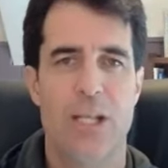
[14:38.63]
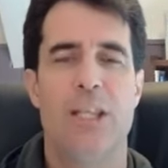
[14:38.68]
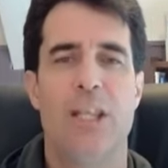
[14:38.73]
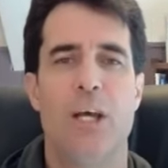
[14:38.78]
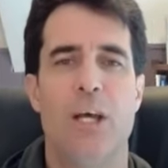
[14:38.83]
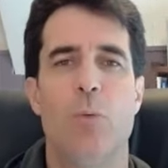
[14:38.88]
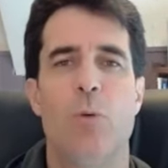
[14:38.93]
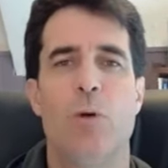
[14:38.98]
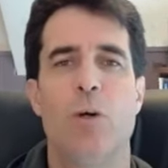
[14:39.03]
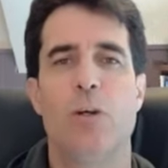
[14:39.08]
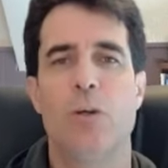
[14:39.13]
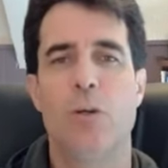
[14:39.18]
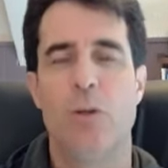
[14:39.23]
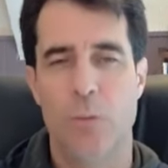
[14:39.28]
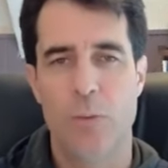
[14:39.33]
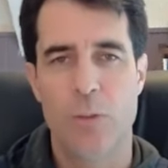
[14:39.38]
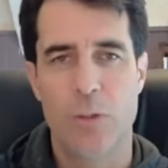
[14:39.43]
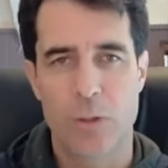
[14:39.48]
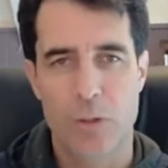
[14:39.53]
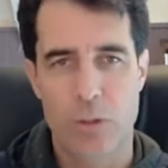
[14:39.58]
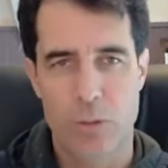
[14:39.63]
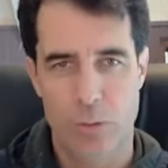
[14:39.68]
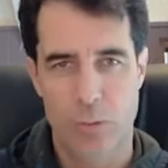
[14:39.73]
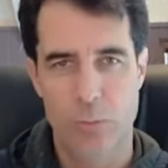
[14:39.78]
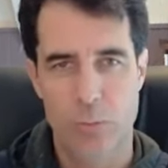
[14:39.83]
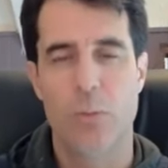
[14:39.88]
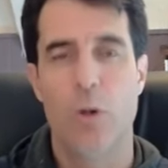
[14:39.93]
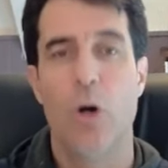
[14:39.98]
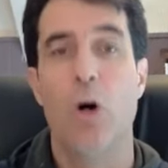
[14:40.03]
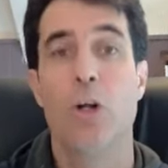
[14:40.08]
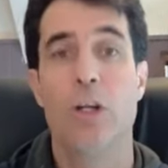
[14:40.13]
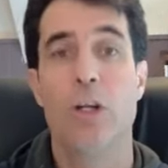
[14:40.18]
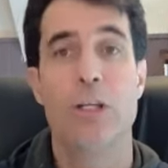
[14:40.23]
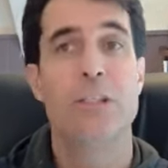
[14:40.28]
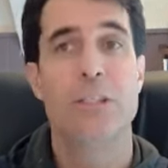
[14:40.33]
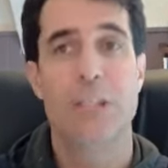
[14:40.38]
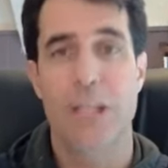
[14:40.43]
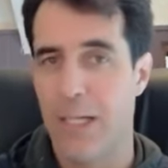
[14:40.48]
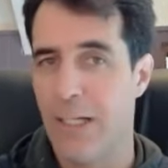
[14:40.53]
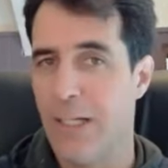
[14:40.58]
that we're going through on a
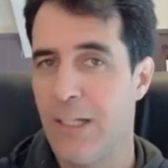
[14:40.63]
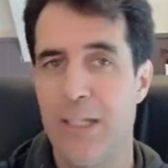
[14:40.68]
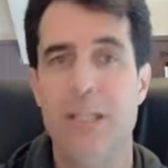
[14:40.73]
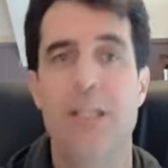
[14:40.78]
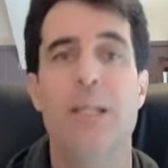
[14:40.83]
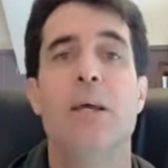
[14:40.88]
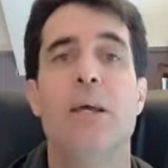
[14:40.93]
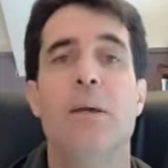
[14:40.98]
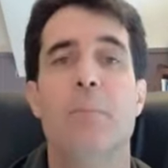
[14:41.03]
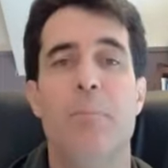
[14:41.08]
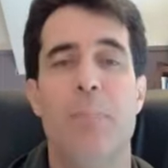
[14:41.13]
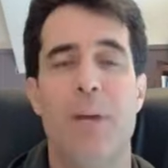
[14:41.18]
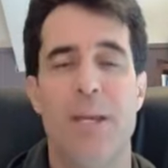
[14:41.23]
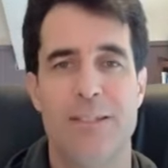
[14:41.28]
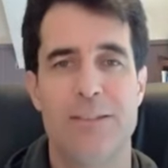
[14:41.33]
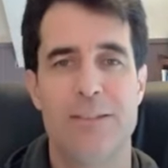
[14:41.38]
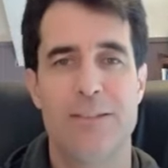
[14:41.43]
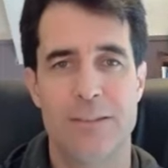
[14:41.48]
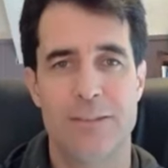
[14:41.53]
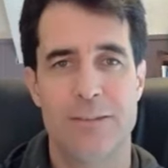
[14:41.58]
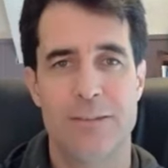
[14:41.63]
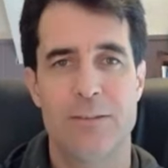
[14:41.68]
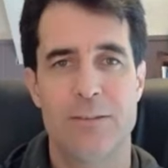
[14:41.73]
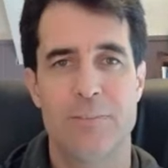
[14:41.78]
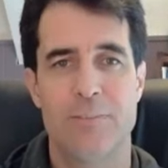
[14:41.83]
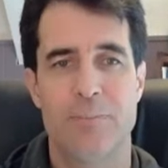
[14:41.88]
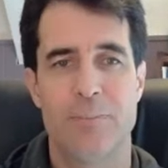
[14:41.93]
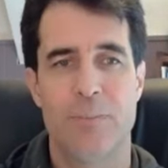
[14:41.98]
daily basis.